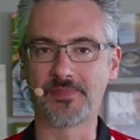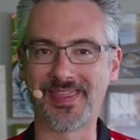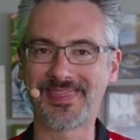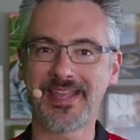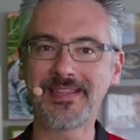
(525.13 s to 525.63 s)

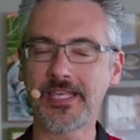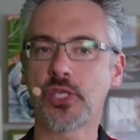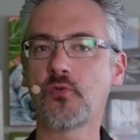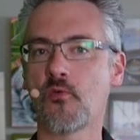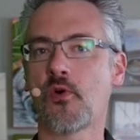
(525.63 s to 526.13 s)
The thing that
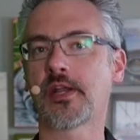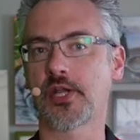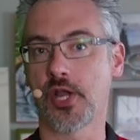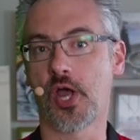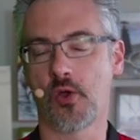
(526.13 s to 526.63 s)
you want to
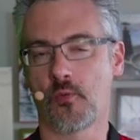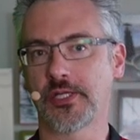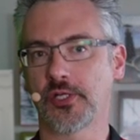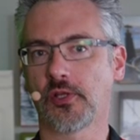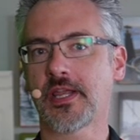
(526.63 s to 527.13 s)
know when
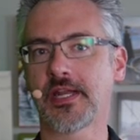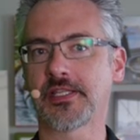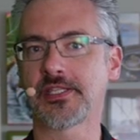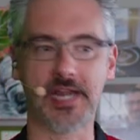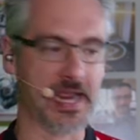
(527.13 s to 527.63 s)
you're looking at
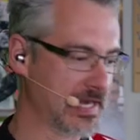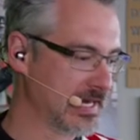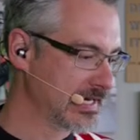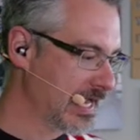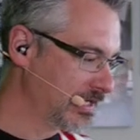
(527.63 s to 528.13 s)

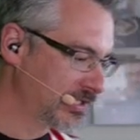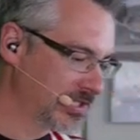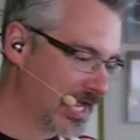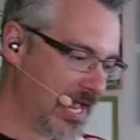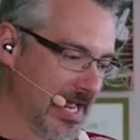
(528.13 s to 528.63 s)
standing desks
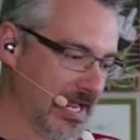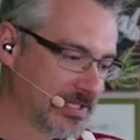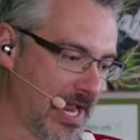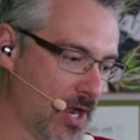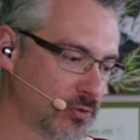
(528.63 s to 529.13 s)
is
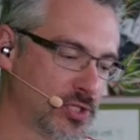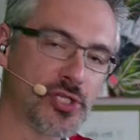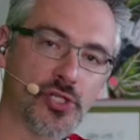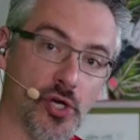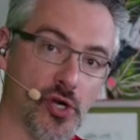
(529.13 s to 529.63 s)
how
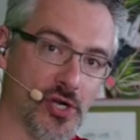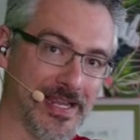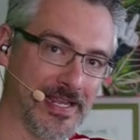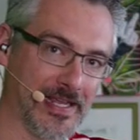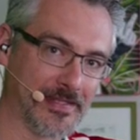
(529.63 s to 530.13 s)
sturdy
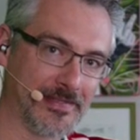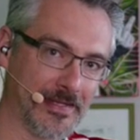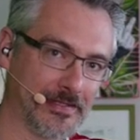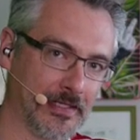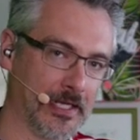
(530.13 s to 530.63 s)
is it?